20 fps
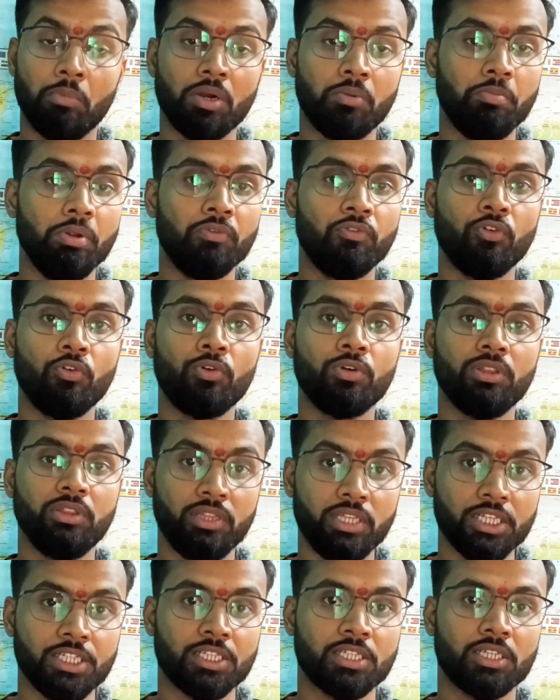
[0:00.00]
But
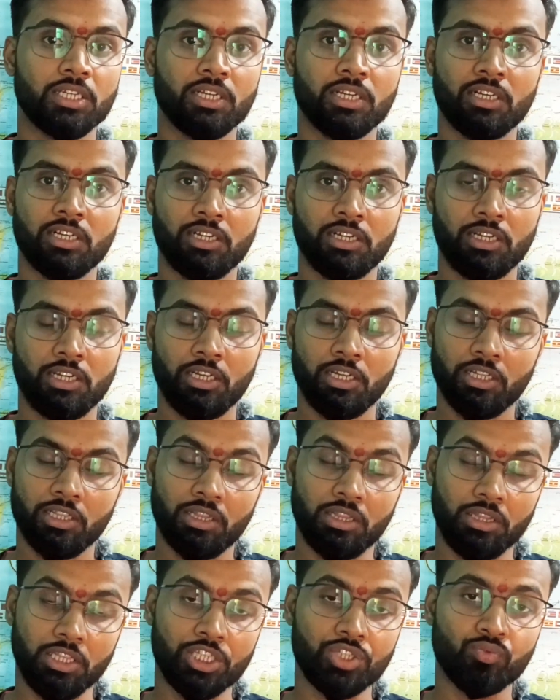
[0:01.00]
before this
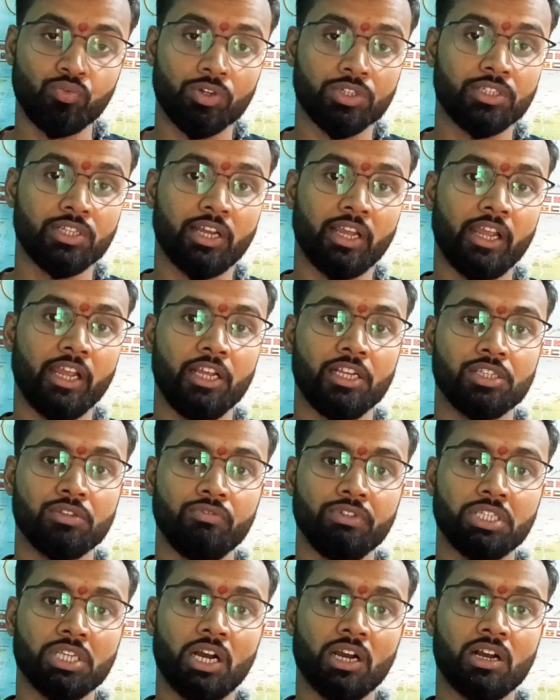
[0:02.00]
was the
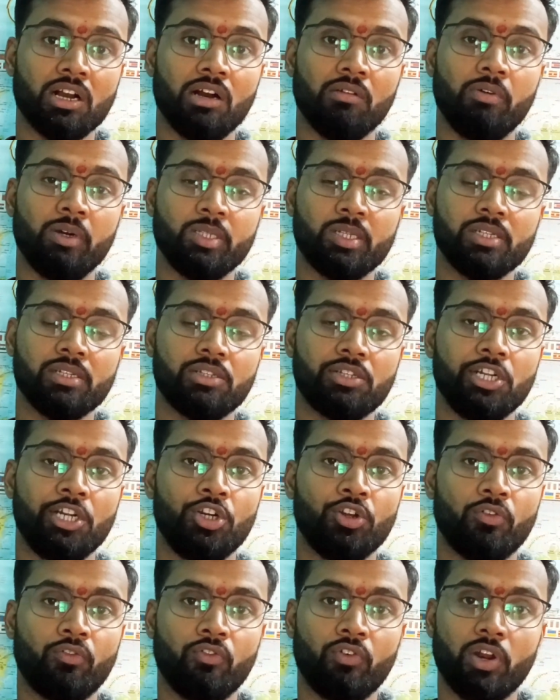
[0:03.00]
case, Visakha versus
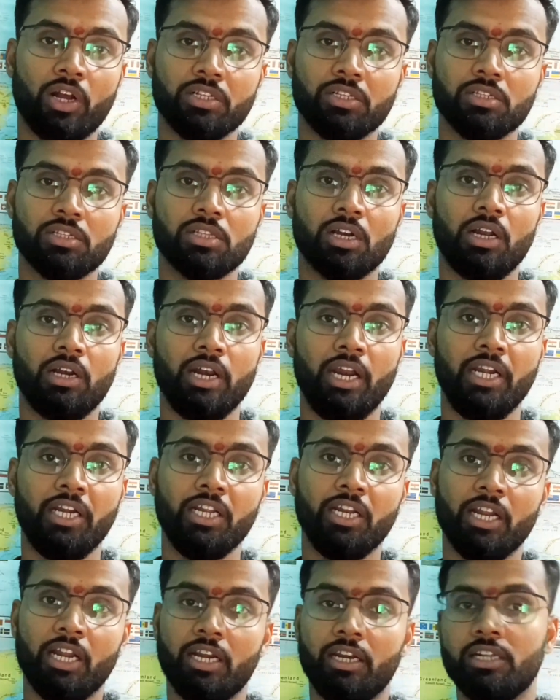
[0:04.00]
State of Rajasthan
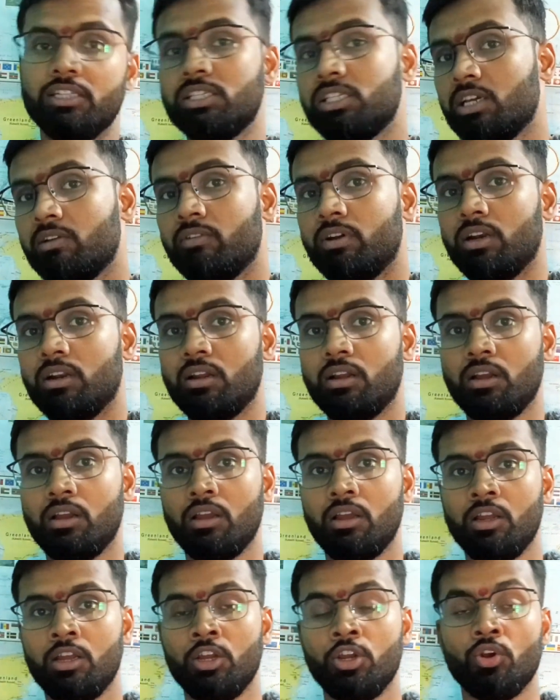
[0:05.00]
1997.
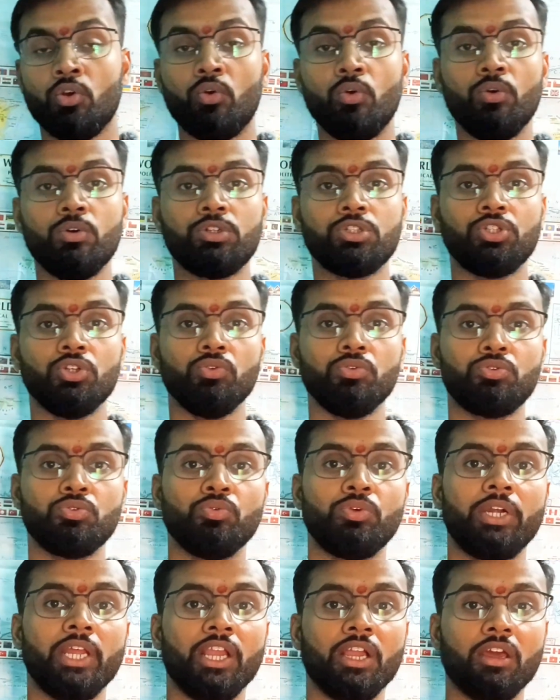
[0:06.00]
Courts
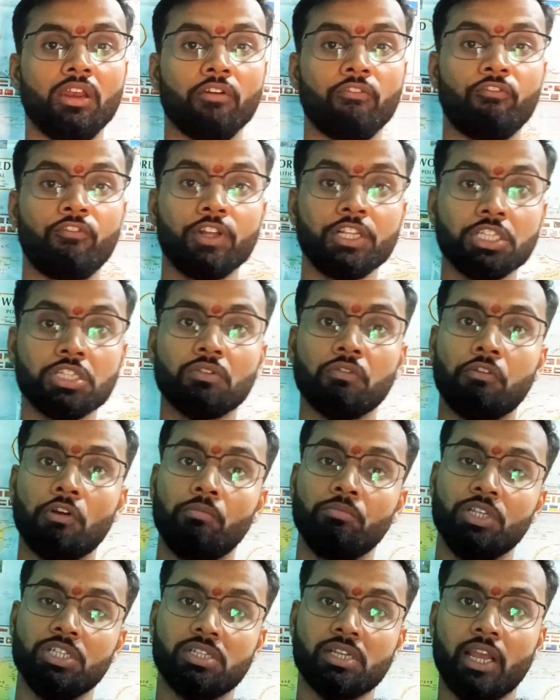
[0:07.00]
used to take reference
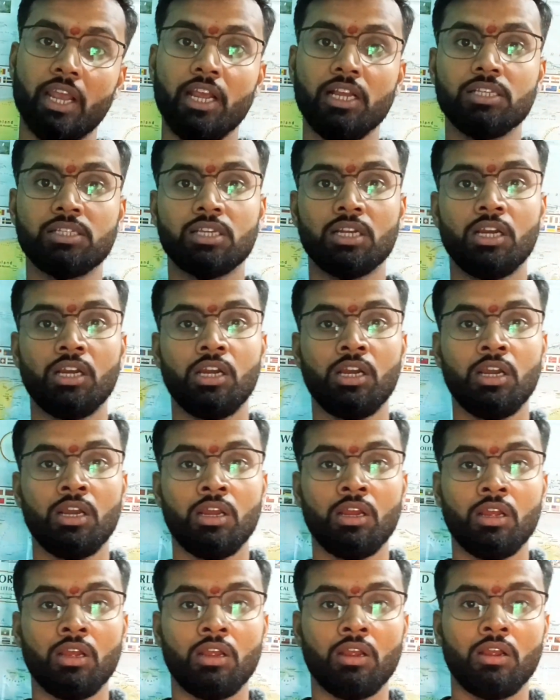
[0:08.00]
from this case
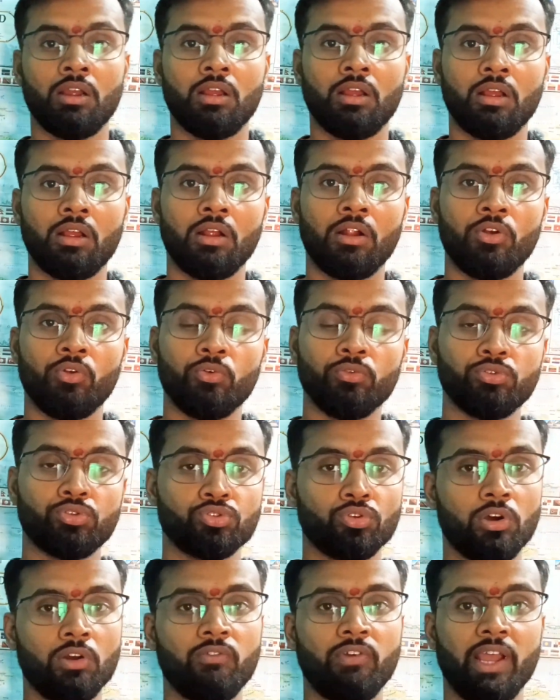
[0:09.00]
to
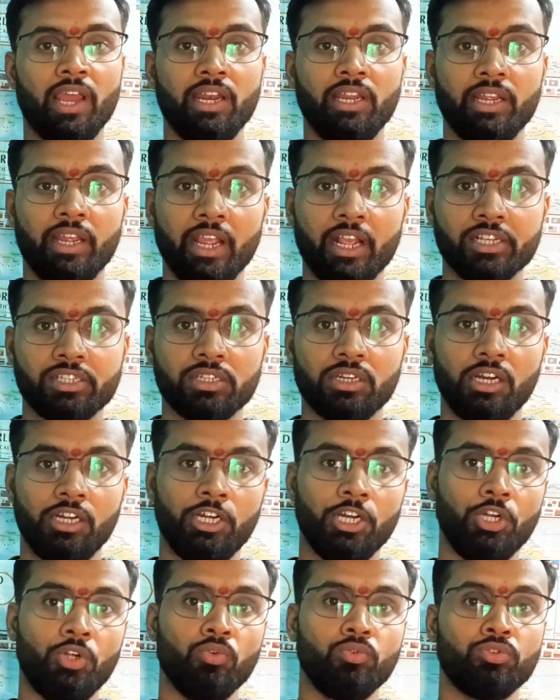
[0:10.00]
solve any case
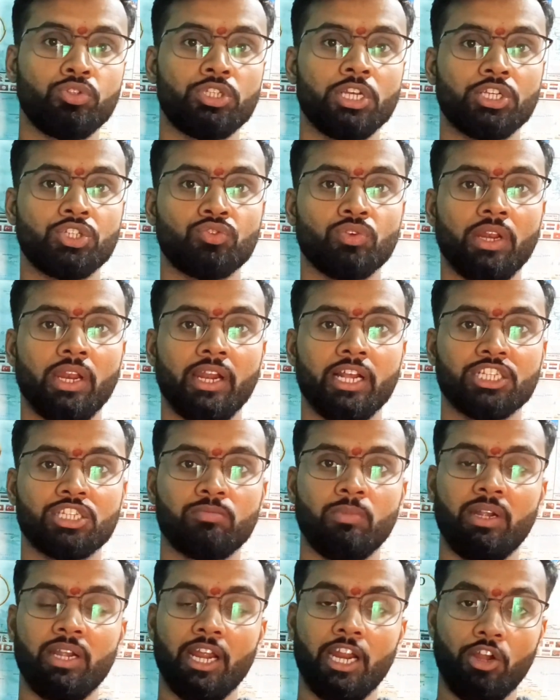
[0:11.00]
related to sexual
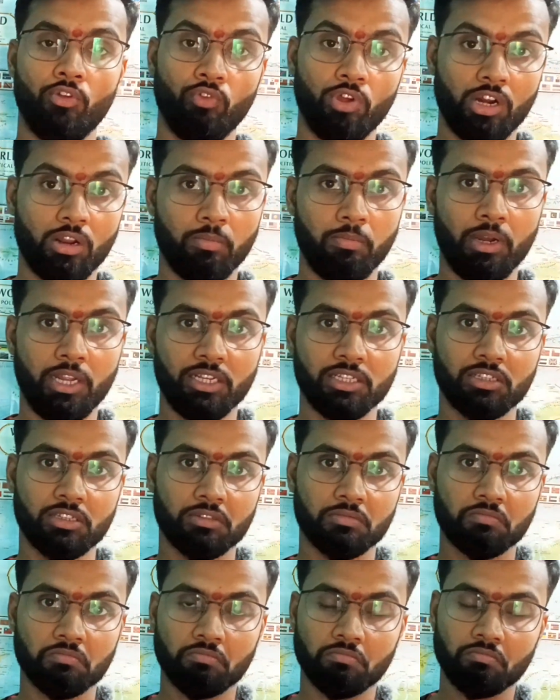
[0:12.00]
harassment at
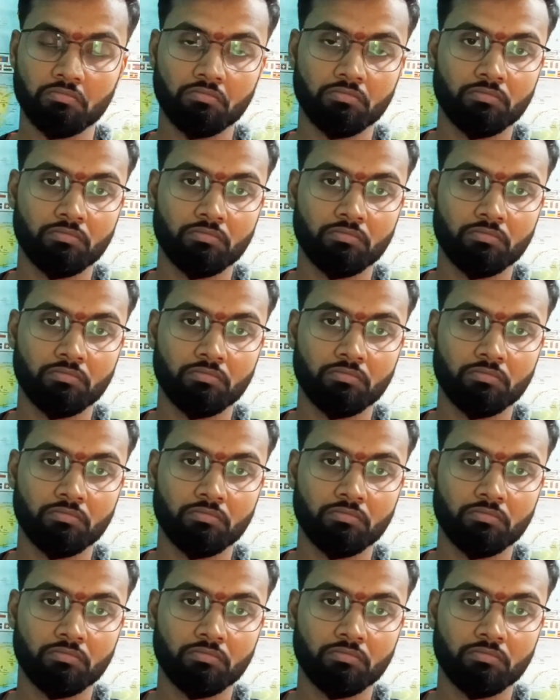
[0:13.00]
workplace.